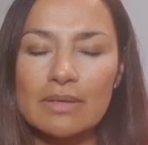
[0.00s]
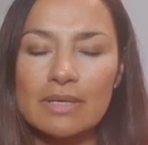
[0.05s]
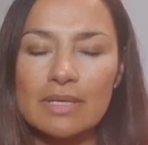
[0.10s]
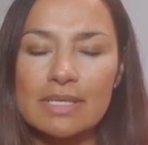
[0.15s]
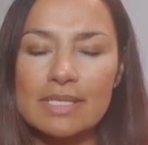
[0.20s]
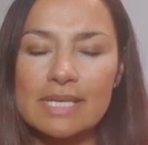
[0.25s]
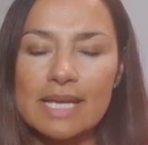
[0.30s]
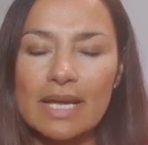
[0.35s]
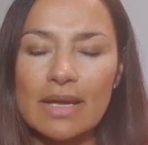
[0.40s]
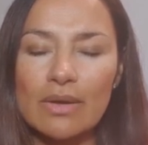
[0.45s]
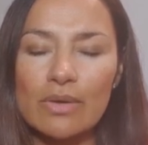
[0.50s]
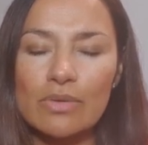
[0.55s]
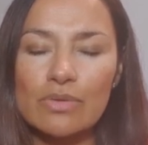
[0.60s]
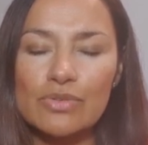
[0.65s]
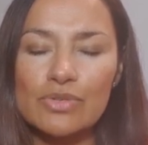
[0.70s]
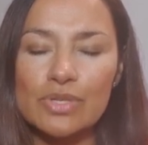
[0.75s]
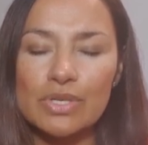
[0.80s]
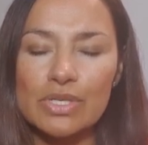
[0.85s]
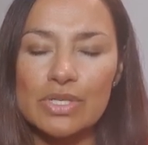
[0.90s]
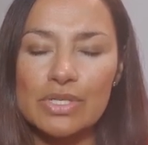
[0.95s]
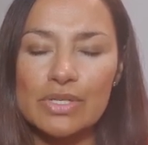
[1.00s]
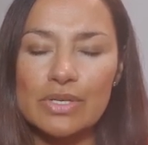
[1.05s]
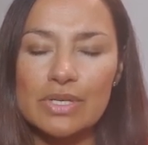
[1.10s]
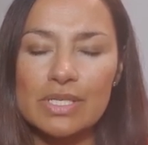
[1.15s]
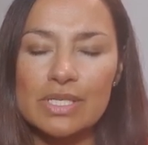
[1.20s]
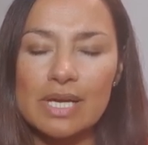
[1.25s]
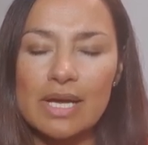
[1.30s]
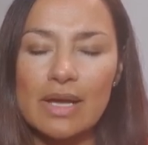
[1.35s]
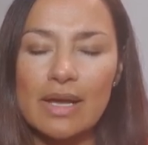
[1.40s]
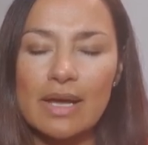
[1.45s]
down through your
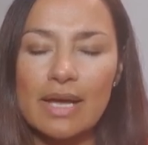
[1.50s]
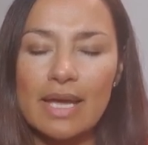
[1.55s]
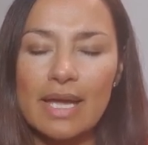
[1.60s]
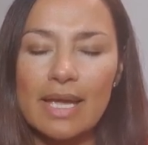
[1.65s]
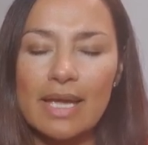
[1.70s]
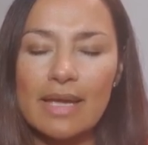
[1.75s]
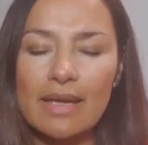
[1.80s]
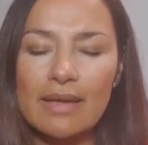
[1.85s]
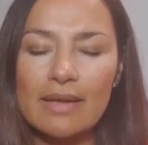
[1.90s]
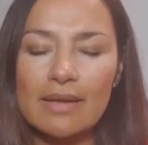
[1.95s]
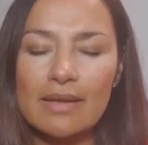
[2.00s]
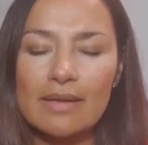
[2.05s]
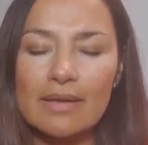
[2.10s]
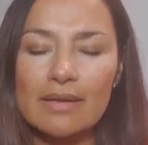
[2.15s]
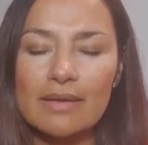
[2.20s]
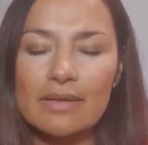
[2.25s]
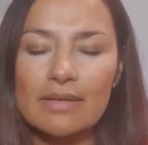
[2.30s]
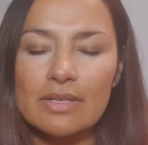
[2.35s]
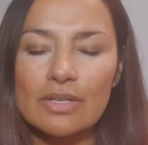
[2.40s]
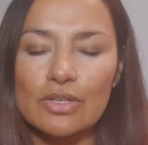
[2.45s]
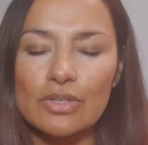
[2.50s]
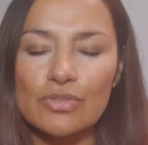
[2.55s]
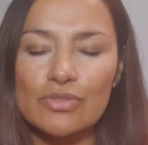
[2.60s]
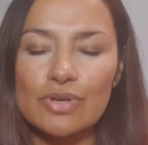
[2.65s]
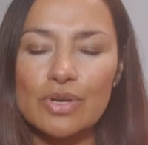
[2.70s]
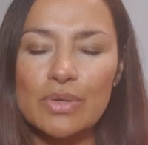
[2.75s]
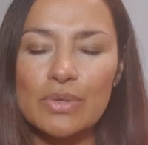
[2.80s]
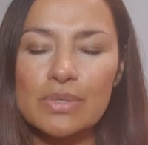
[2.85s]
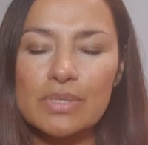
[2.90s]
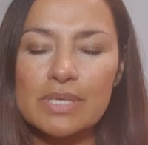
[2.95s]
third eye, your
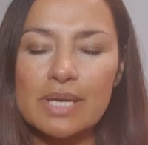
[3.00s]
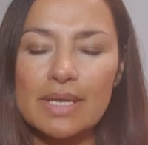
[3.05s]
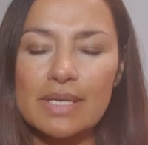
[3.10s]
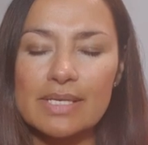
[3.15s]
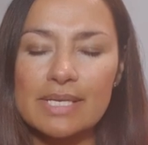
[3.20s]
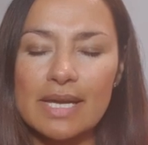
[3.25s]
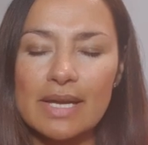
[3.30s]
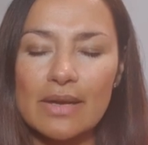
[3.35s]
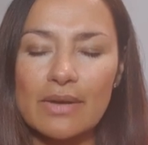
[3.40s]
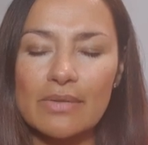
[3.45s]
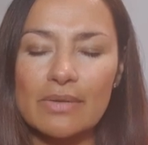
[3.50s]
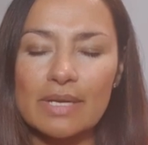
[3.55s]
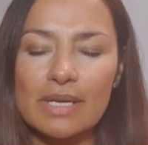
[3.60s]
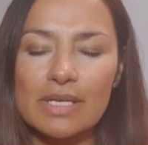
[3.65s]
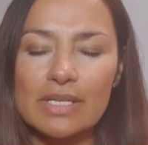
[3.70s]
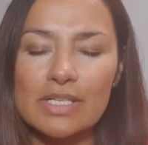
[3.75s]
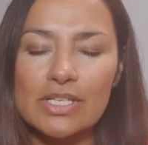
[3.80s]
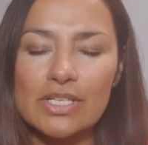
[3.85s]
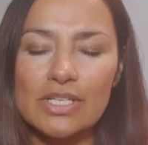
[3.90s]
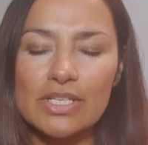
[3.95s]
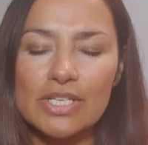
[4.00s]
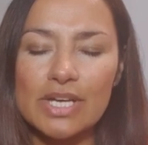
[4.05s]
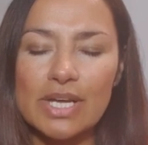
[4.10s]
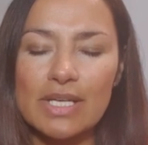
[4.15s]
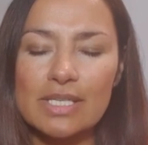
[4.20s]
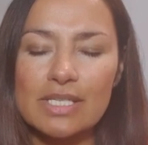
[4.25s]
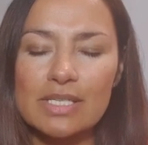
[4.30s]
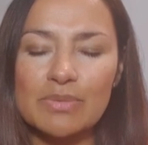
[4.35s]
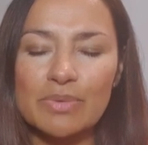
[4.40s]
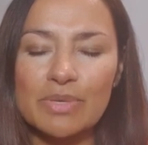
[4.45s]
throat, and down into your
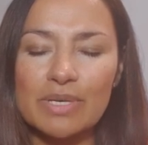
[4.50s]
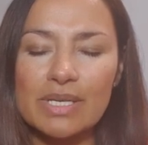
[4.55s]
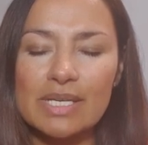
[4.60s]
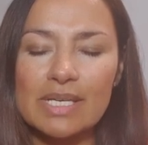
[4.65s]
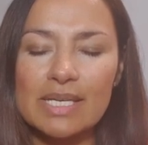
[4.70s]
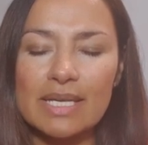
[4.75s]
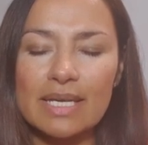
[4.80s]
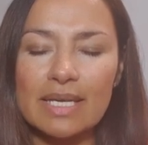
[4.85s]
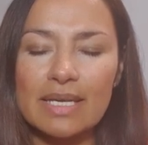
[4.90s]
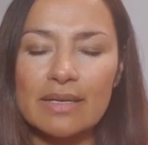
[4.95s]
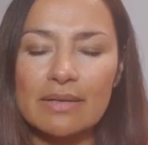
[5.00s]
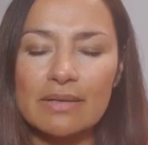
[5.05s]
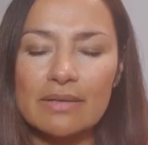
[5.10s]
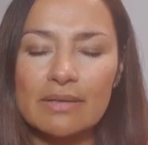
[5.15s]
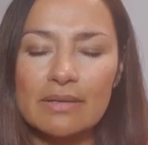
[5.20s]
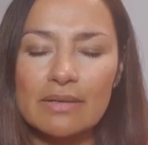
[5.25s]
chest. Breathing in,